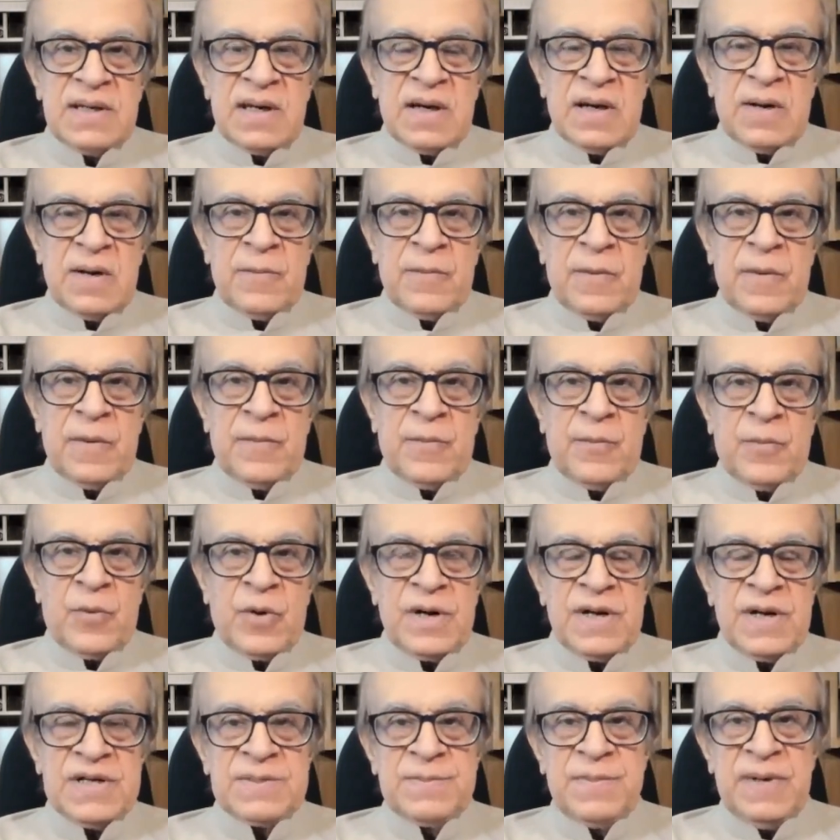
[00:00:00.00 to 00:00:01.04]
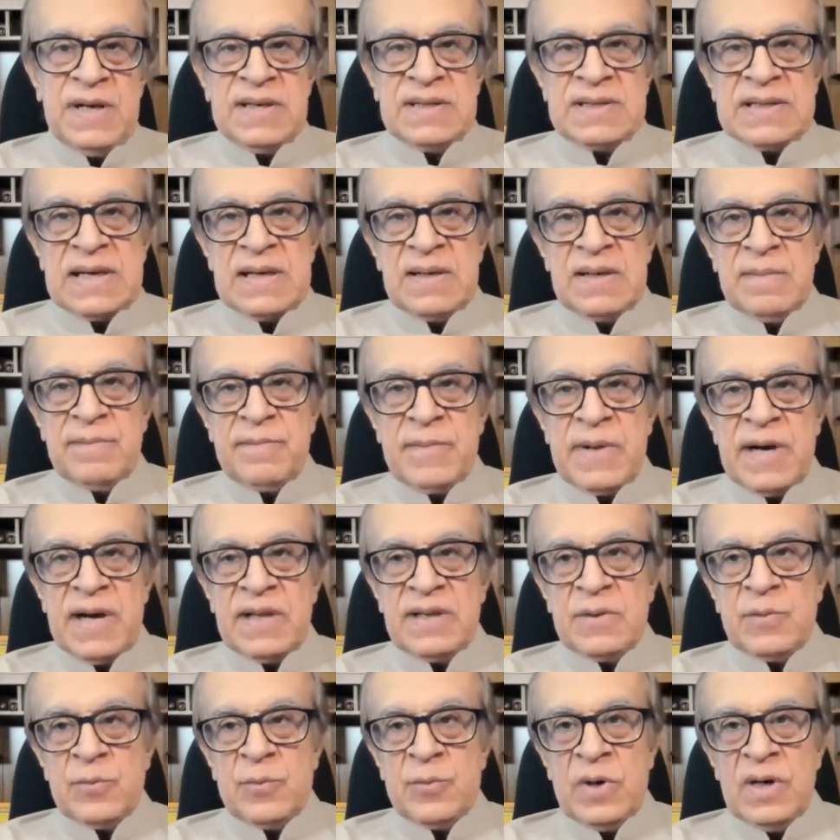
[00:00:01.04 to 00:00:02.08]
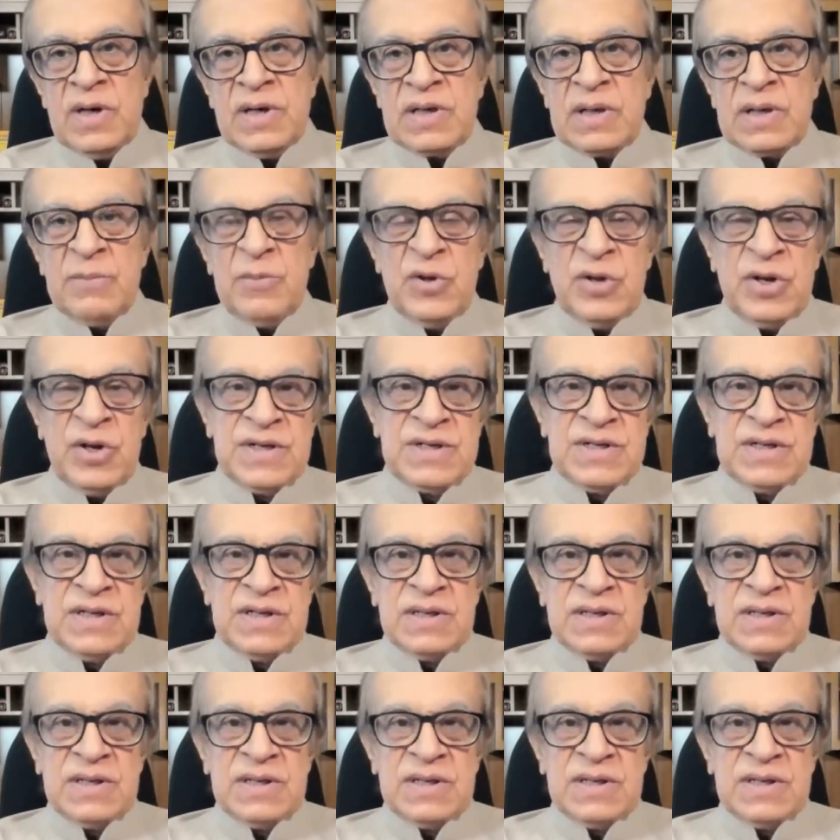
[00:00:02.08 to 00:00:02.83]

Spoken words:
what is being done by the world community,